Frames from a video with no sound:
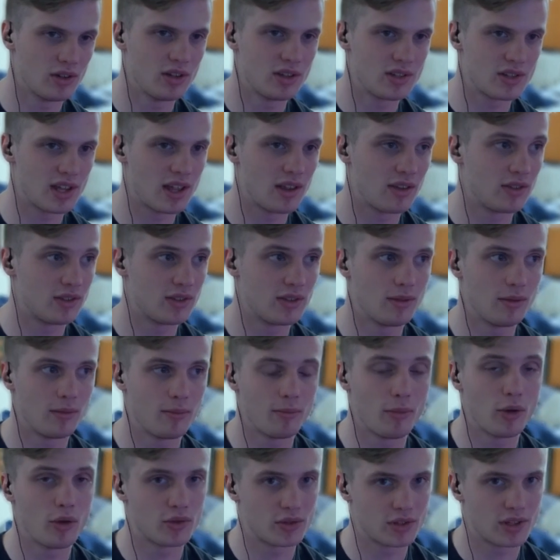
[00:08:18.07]
It's that
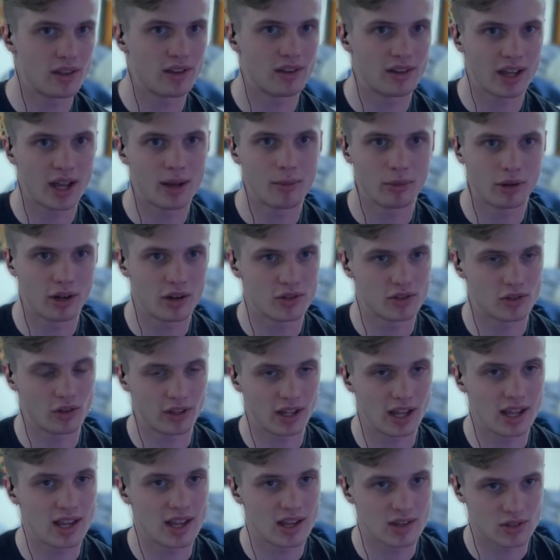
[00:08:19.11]
most of the time prayers don't
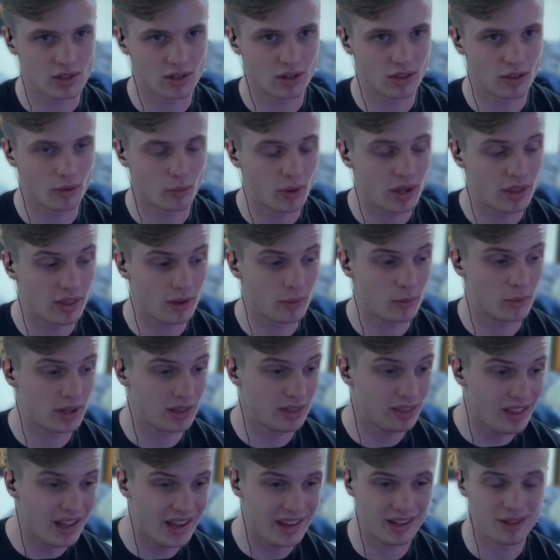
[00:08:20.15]
get answered in the way that we
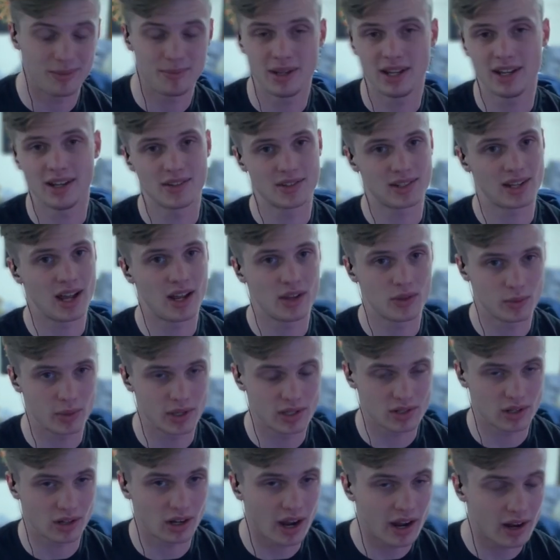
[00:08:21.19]
like, because God's
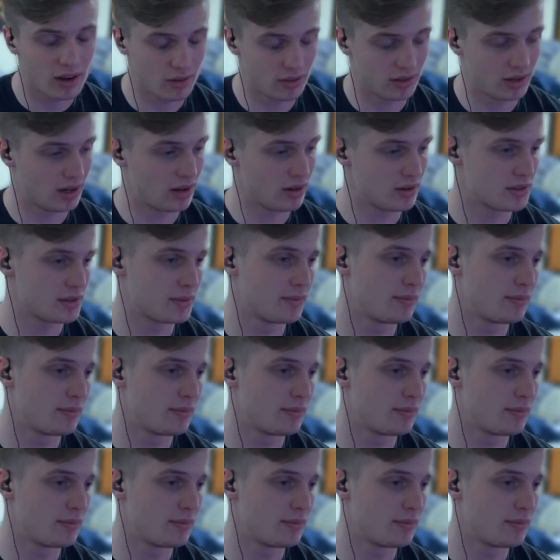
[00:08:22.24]
ways are higher than ours.